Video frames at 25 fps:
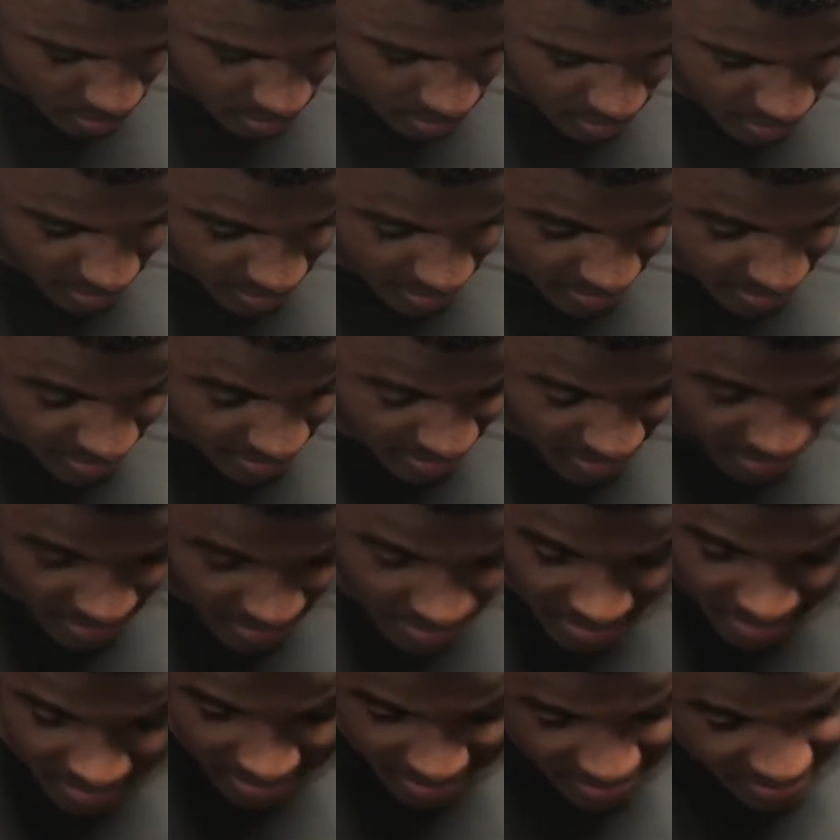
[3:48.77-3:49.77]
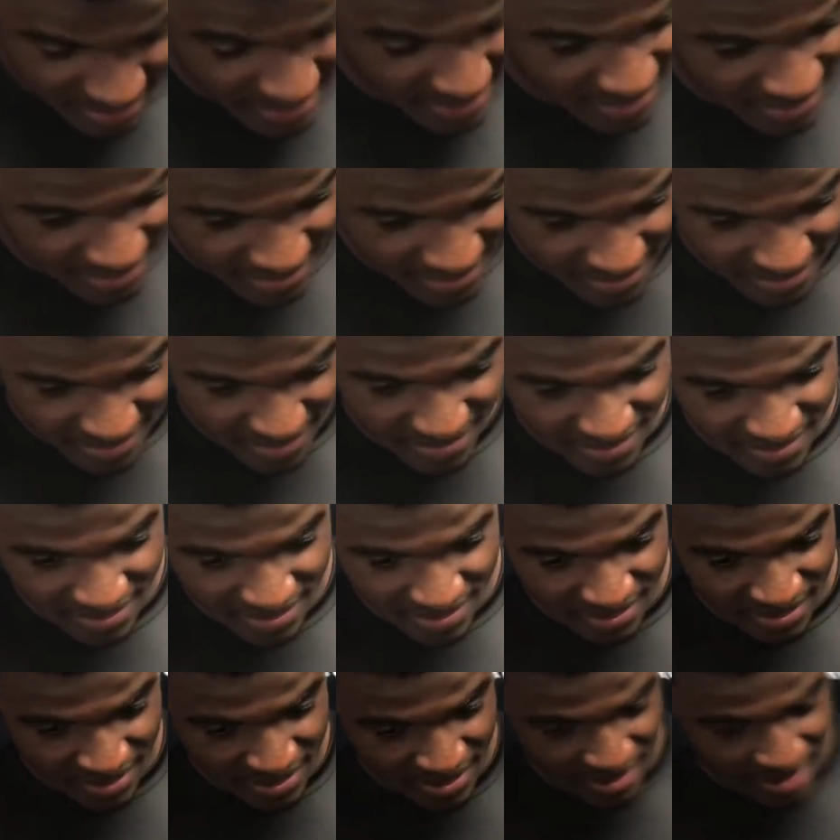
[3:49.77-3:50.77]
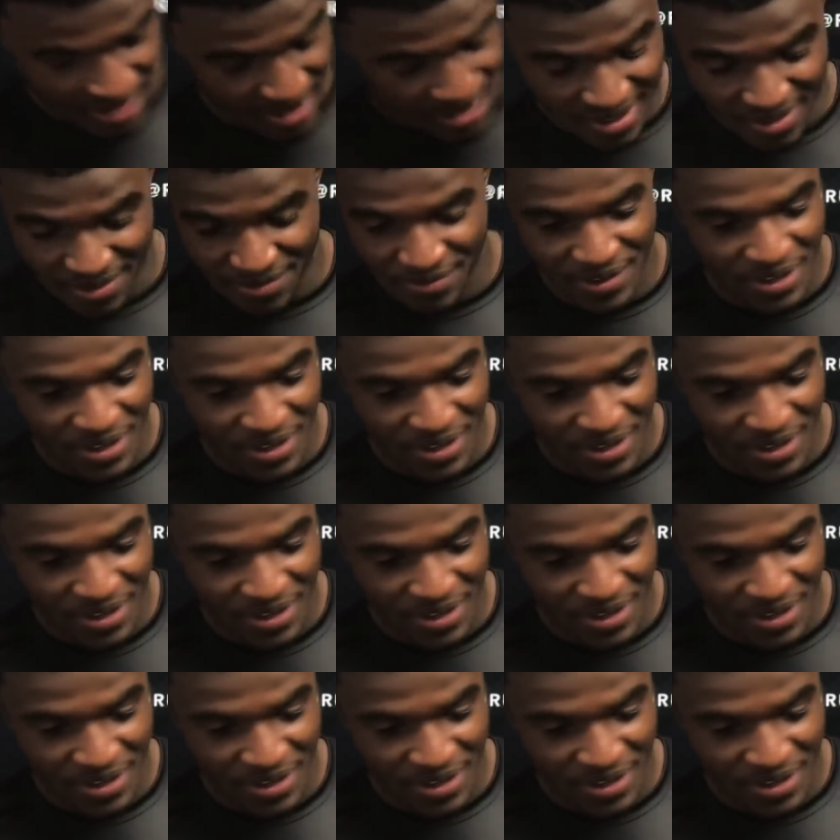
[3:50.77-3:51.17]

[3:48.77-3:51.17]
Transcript: for you to know how good you guys can be? together?